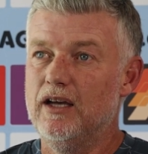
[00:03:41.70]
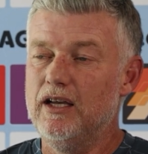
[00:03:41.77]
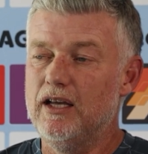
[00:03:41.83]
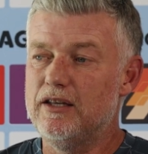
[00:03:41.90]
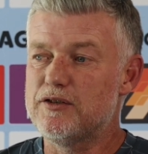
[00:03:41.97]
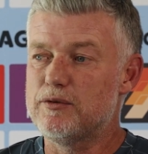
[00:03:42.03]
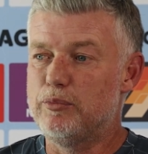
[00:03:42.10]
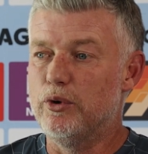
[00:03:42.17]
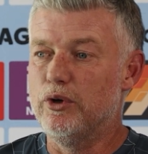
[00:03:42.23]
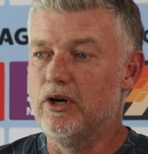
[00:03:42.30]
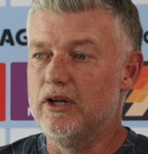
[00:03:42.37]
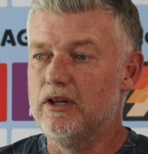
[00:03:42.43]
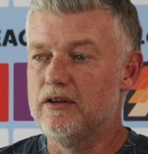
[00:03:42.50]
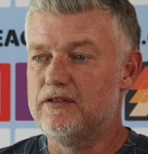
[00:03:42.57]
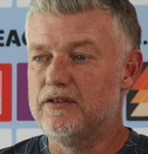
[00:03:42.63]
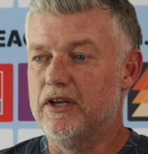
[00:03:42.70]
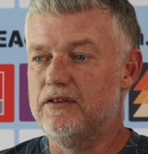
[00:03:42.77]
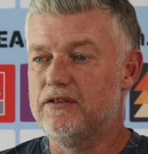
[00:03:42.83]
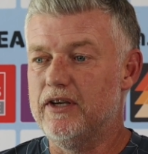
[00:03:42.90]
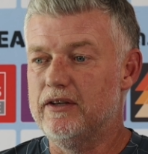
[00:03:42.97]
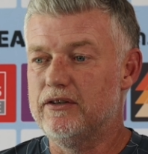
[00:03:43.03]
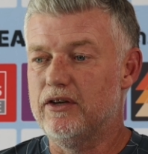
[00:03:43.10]
Yeah, disappointed in the
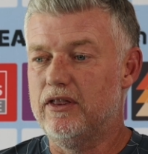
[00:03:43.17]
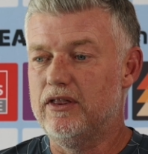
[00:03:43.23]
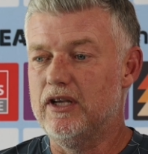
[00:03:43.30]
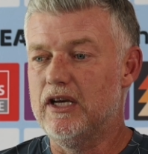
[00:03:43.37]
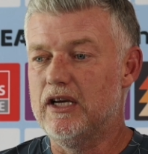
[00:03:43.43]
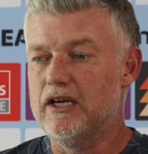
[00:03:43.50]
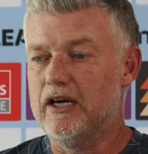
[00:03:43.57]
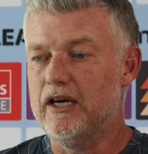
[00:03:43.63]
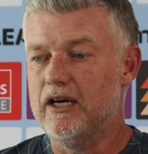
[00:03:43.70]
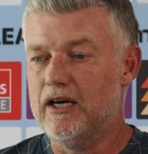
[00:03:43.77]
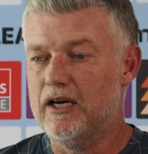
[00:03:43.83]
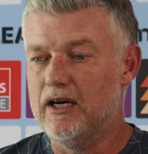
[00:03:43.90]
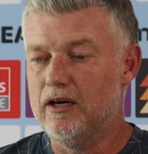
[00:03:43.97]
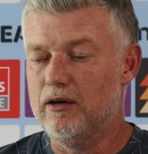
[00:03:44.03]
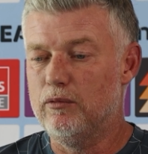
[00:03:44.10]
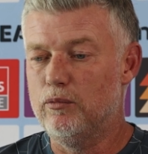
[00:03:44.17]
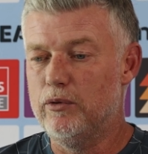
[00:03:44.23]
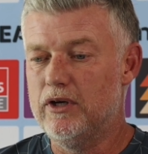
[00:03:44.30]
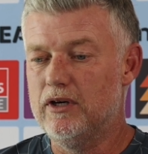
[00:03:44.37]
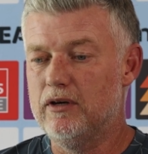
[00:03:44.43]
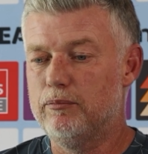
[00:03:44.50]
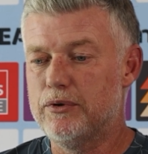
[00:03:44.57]
sense that I think
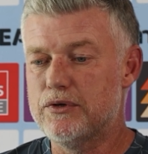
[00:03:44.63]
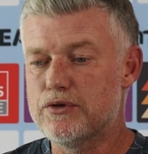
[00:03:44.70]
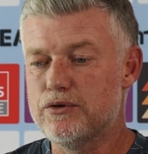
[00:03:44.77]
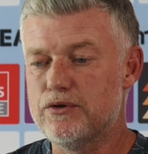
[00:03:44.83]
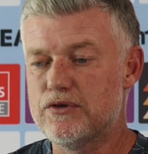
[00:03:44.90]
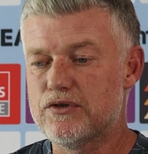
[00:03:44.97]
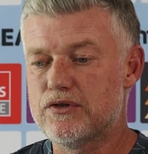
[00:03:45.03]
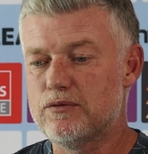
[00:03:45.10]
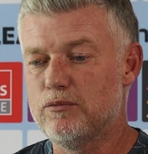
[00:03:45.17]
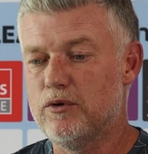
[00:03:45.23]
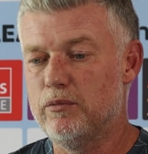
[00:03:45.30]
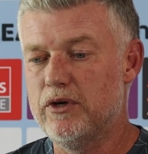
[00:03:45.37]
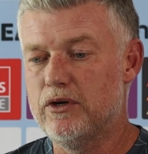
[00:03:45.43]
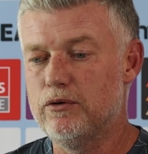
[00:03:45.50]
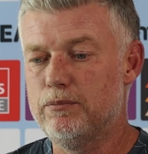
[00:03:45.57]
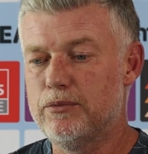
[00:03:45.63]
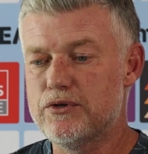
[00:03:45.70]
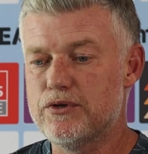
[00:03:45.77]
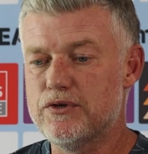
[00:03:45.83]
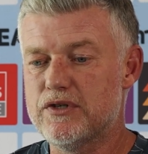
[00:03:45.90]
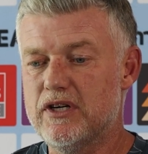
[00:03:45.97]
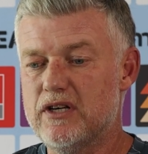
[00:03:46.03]
we didn't produce what we could
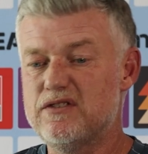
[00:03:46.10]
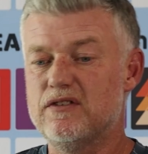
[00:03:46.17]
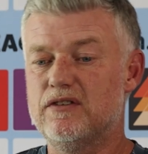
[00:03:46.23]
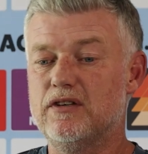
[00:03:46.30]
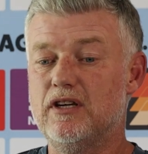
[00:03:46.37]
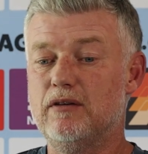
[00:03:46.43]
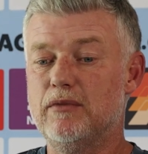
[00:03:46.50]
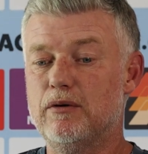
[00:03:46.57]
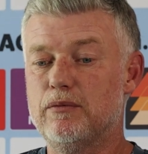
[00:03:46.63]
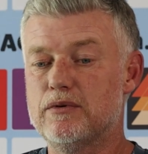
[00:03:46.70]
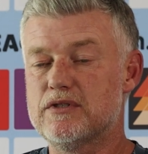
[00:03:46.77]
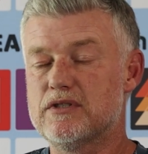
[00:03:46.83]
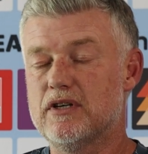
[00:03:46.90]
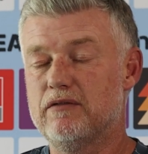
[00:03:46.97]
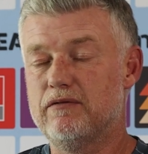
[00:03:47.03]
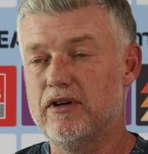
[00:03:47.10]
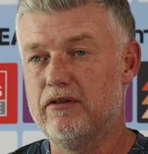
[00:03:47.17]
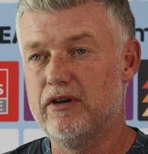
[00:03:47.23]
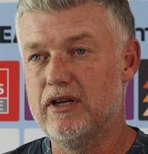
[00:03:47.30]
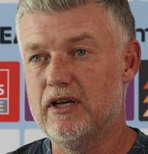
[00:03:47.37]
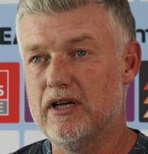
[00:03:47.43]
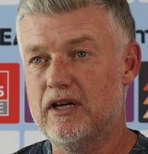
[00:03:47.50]
produce against a team that was a
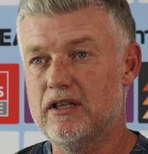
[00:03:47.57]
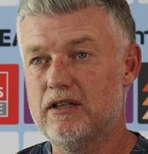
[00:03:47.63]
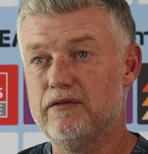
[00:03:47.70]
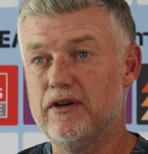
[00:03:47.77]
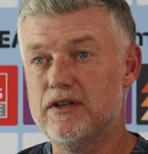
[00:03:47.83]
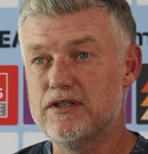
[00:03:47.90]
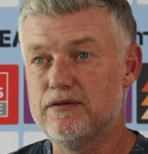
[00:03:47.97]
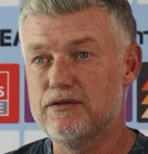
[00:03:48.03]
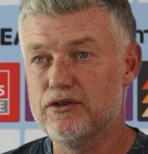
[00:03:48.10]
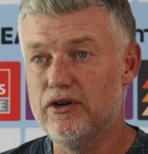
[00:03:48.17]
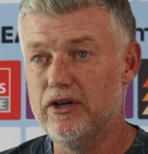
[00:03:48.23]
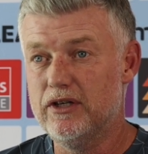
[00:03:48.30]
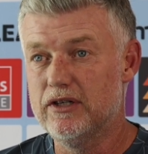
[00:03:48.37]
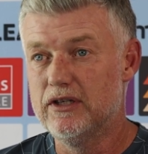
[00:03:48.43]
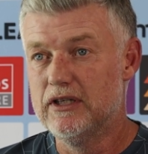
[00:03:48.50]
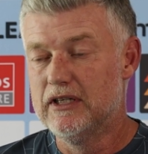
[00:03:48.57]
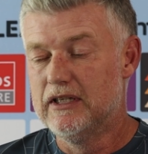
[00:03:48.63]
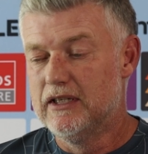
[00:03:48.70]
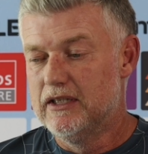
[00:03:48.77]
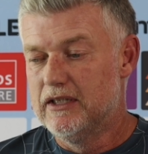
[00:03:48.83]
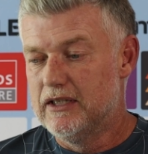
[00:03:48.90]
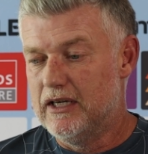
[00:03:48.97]
very defensive side.
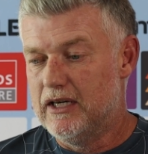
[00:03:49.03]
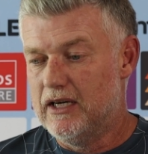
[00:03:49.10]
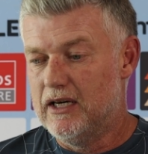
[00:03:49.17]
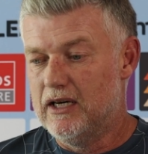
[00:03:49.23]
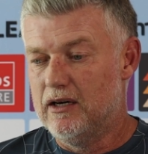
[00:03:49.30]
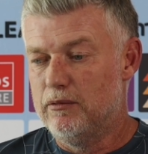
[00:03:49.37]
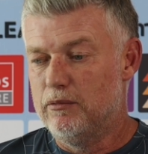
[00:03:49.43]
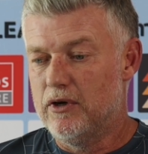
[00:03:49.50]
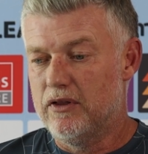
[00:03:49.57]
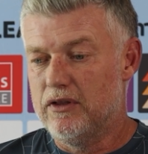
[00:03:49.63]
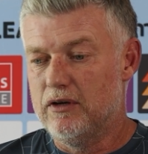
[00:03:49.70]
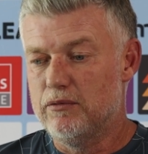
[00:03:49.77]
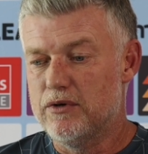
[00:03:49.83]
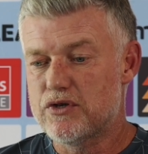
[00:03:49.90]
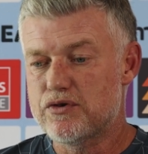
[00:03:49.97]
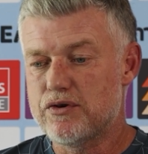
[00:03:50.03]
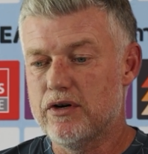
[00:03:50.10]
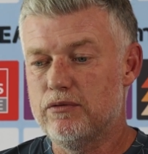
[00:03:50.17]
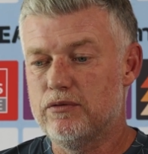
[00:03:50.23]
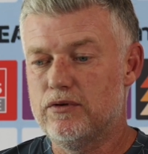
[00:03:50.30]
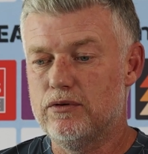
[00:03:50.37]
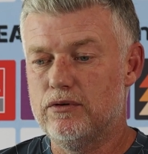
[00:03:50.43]
I think we
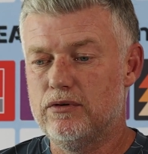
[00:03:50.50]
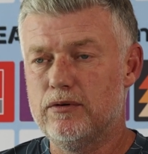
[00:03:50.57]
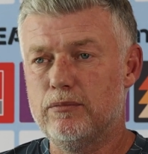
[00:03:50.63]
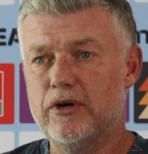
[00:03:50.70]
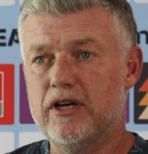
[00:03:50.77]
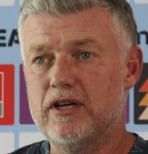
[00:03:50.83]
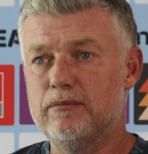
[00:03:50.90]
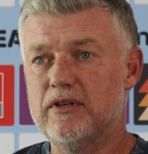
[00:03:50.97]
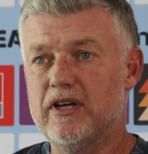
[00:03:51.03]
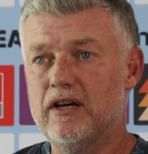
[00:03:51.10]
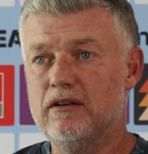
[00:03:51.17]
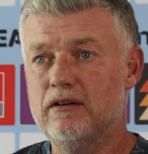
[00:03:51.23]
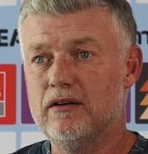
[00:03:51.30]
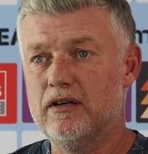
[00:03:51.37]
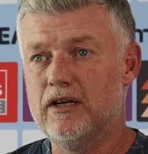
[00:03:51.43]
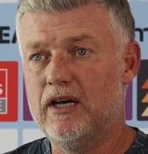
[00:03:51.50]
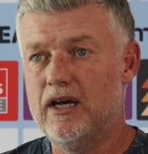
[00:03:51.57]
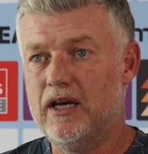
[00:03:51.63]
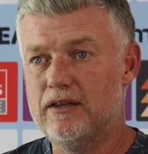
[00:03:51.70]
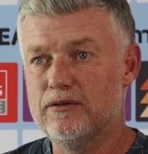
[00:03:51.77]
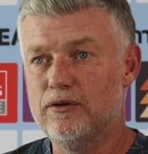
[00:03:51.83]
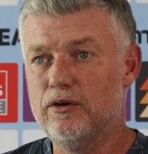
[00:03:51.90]
struggled to break them down
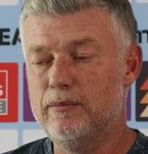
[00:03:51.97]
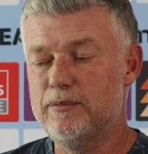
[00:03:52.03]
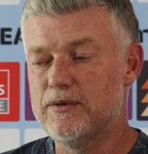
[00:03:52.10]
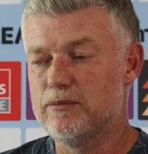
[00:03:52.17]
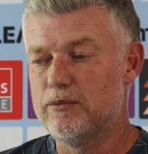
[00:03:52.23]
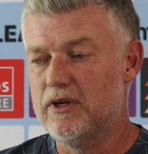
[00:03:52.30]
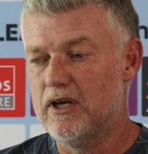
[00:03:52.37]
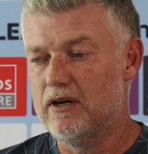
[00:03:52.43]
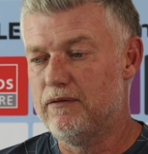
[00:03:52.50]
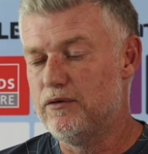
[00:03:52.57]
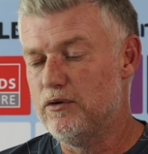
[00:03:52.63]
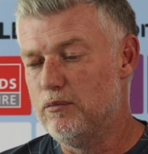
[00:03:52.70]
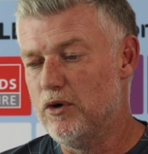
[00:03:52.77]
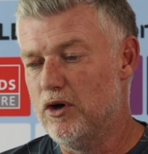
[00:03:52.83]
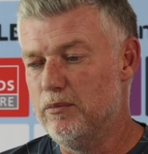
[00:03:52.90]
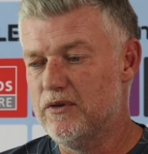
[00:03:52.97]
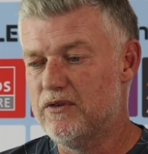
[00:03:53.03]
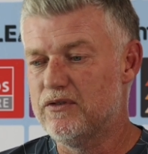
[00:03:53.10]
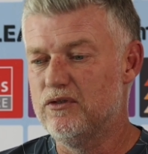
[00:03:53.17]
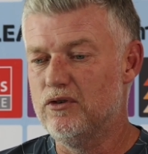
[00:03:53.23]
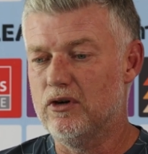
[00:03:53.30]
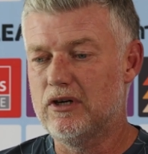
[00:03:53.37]
at times. We had a few
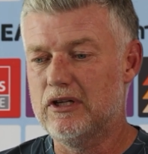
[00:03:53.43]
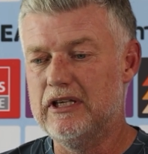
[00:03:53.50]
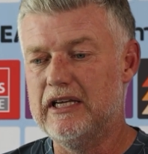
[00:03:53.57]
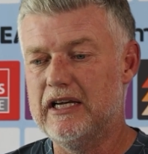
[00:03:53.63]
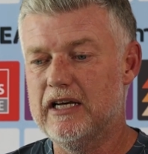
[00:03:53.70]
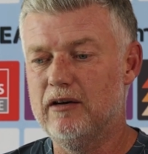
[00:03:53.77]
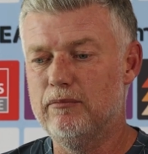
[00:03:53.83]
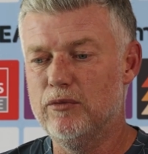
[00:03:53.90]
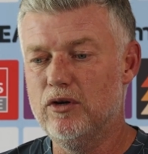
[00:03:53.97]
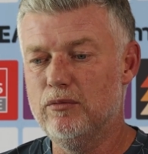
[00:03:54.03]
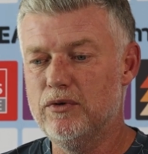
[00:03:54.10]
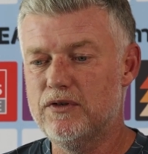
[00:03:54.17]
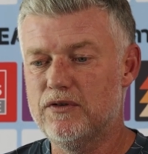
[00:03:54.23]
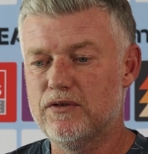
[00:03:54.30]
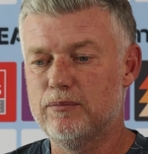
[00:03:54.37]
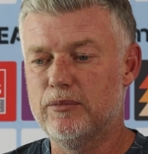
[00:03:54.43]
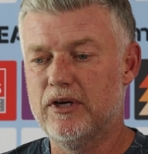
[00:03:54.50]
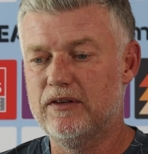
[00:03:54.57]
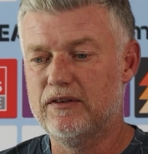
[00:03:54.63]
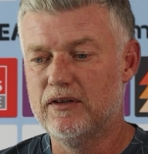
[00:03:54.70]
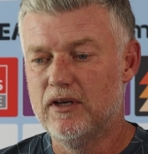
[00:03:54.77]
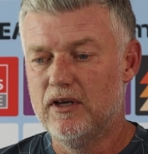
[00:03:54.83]
moments, not clear-cut moments,
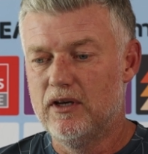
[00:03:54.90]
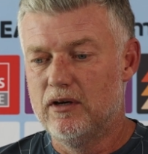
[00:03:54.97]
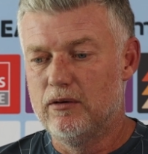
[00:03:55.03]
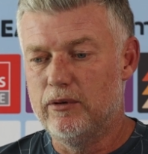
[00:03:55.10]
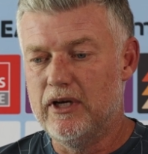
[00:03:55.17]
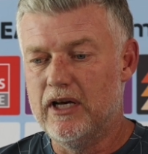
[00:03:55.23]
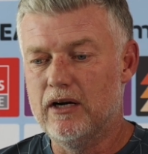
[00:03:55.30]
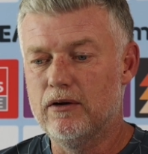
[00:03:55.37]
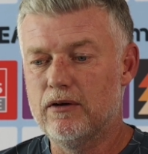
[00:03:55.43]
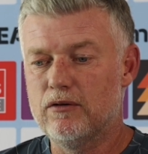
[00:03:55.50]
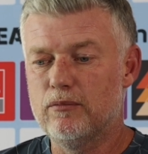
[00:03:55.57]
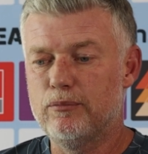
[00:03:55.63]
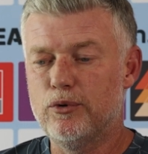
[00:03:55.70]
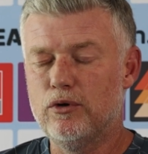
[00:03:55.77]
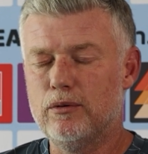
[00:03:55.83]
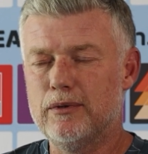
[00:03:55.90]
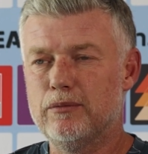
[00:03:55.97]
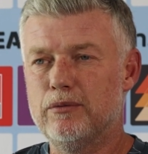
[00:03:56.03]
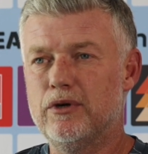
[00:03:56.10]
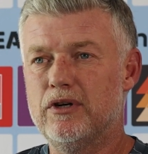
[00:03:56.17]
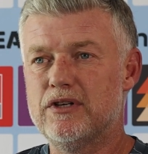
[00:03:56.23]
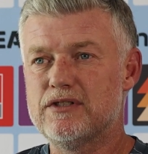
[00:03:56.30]
but we had a lot of the ball, but
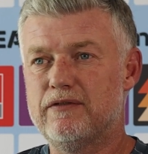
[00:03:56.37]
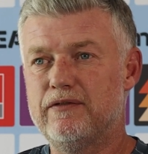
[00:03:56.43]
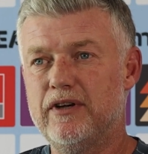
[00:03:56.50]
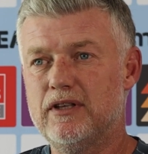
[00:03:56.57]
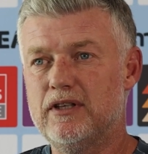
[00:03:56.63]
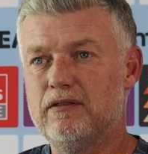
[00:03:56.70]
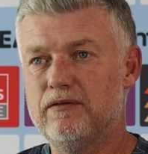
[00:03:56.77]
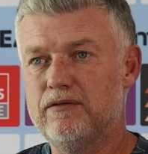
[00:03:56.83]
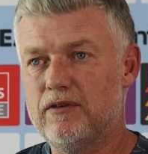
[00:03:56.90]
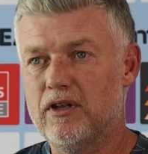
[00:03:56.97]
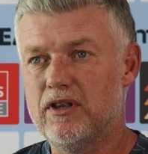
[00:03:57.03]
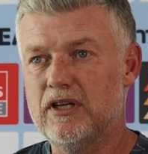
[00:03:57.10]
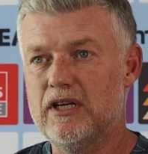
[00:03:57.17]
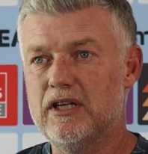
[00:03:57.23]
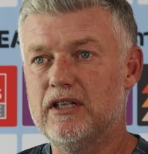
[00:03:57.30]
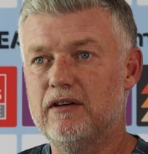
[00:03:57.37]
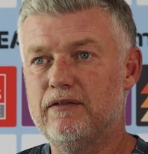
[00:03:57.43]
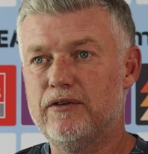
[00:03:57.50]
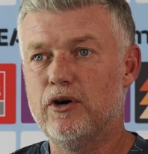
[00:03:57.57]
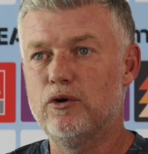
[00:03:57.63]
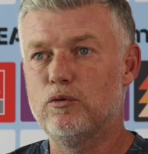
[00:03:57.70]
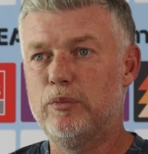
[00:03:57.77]
weren't as effective, I think, in that
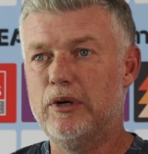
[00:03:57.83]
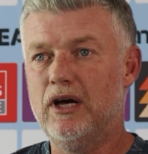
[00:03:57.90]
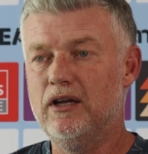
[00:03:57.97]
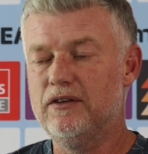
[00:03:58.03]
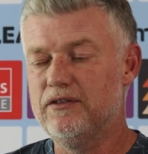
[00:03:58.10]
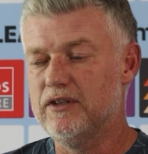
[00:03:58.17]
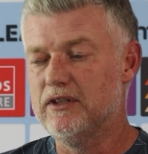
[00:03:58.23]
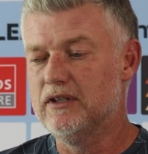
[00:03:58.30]
final pass.